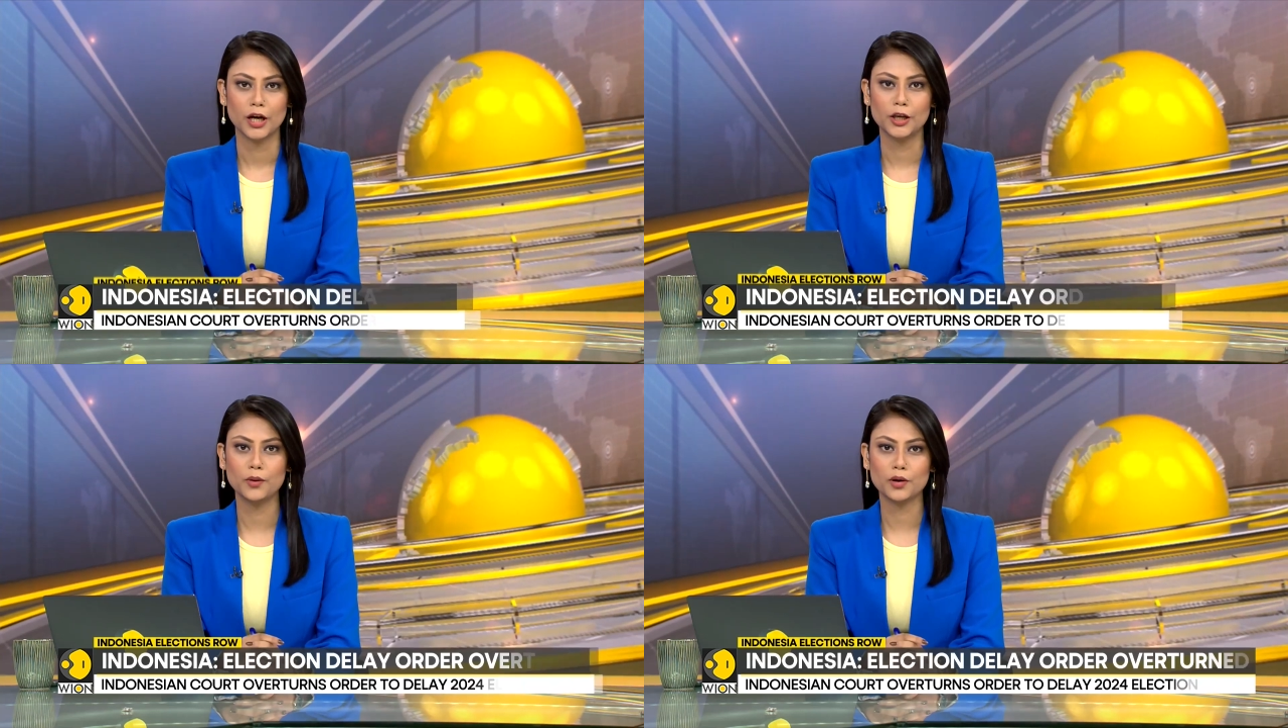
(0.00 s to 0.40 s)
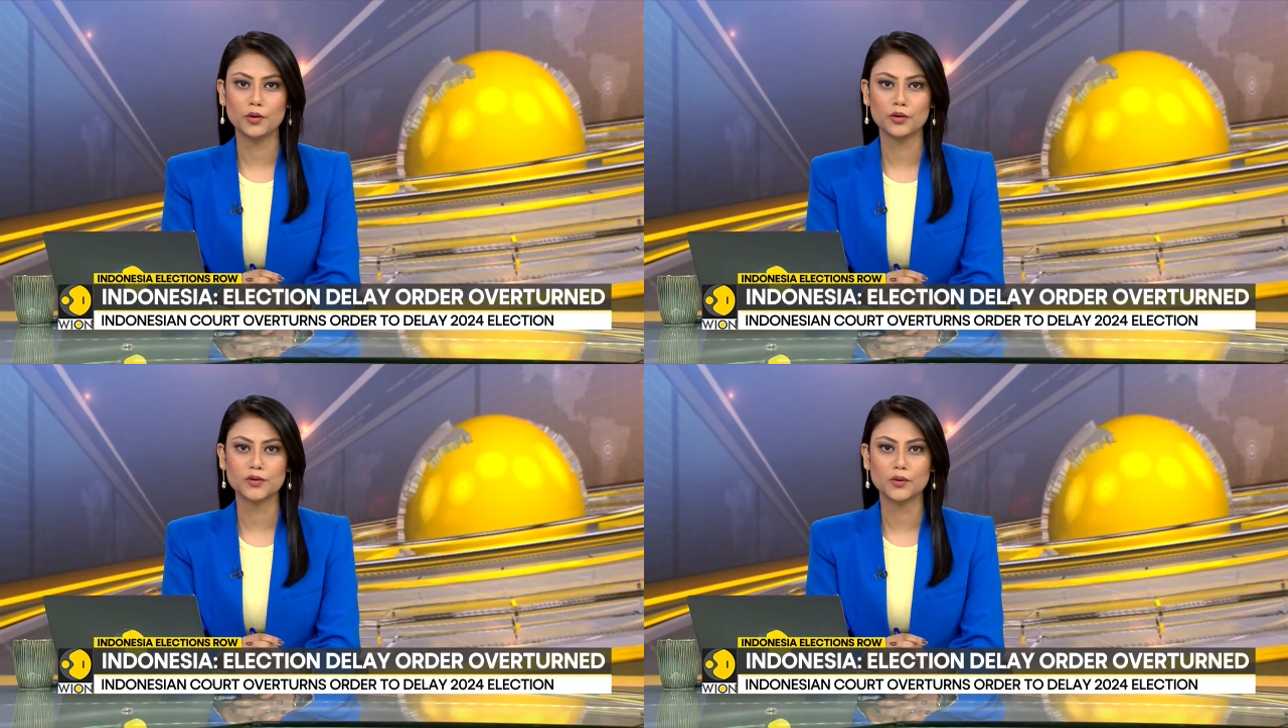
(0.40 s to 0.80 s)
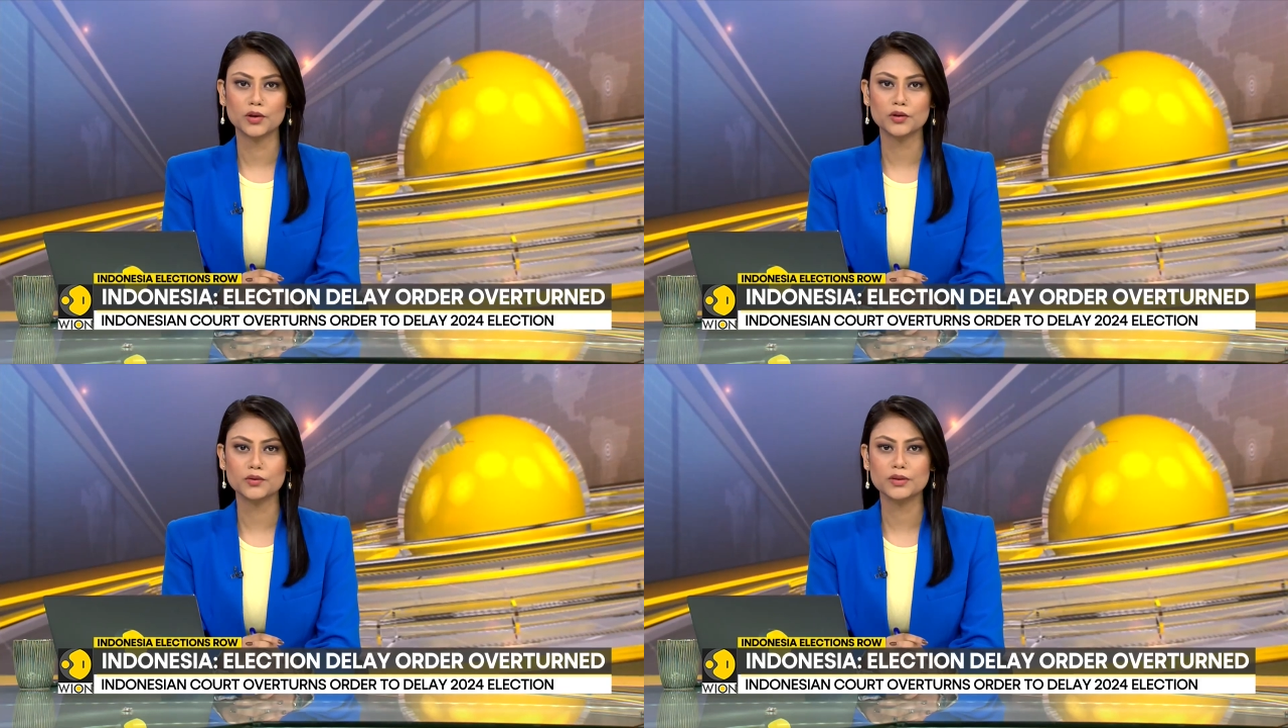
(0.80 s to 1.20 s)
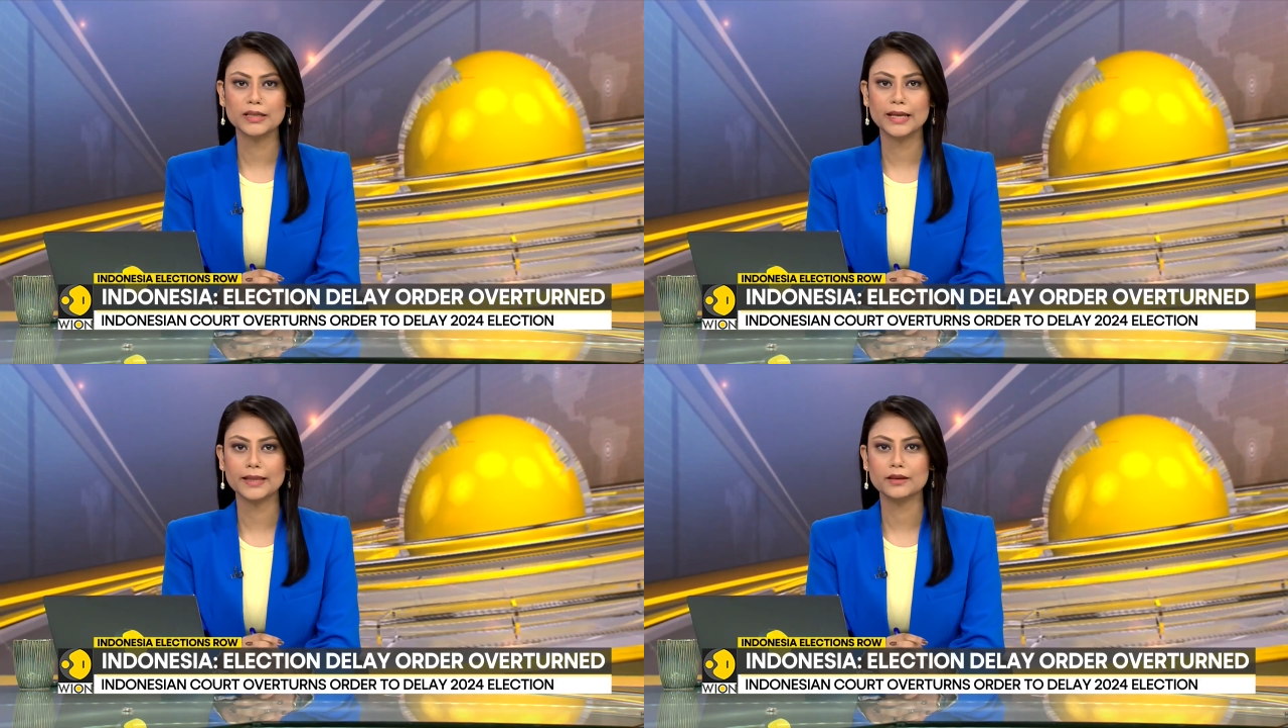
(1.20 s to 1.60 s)
A lower court's order to
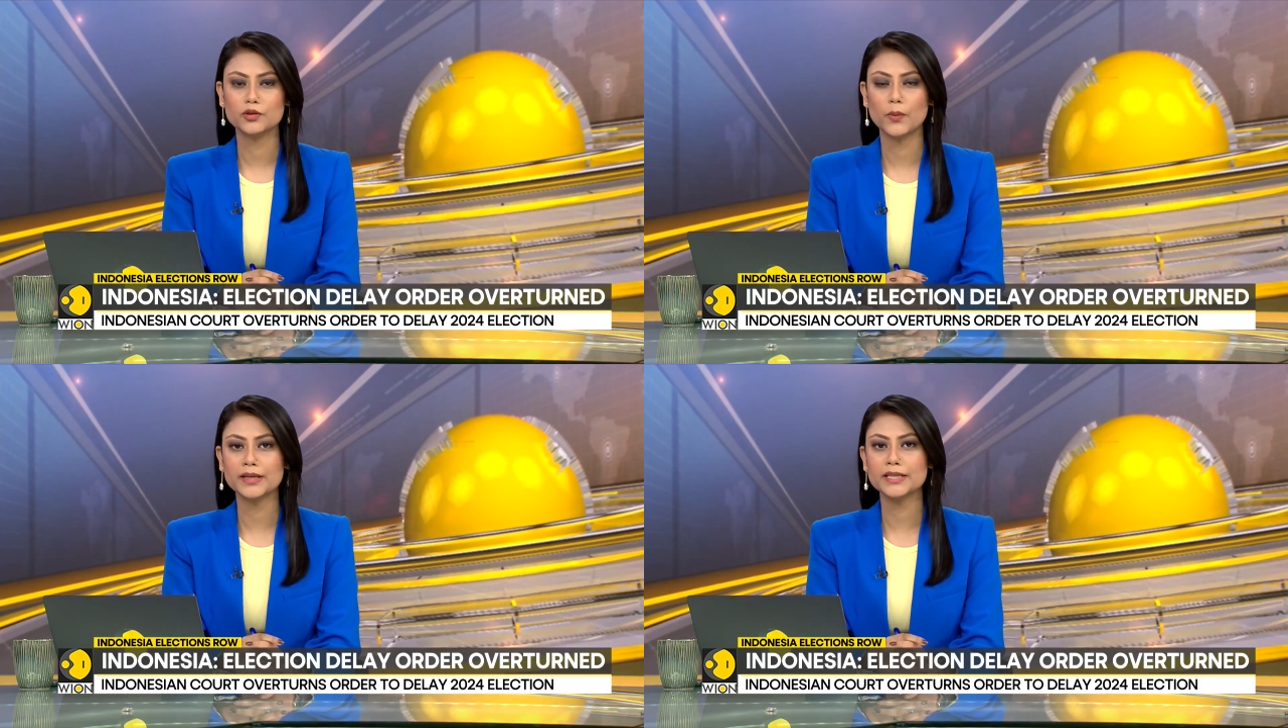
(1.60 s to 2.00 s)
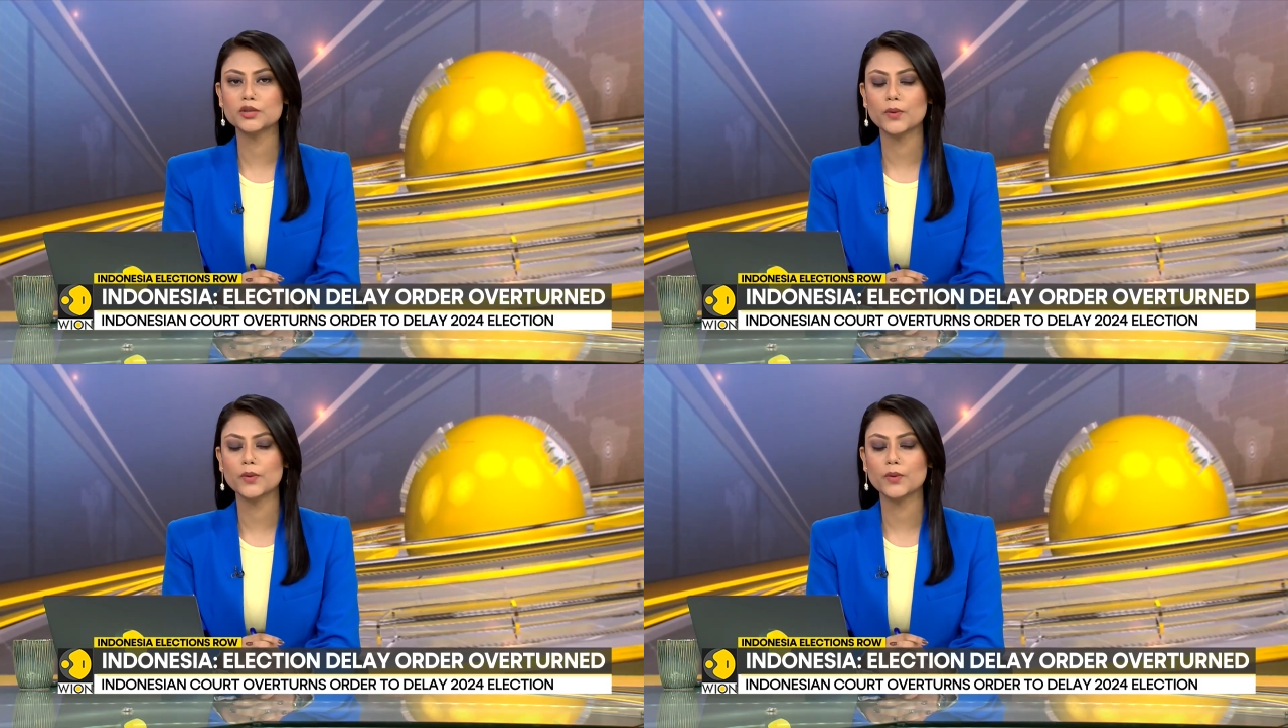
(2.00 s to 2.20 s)
delay the twenty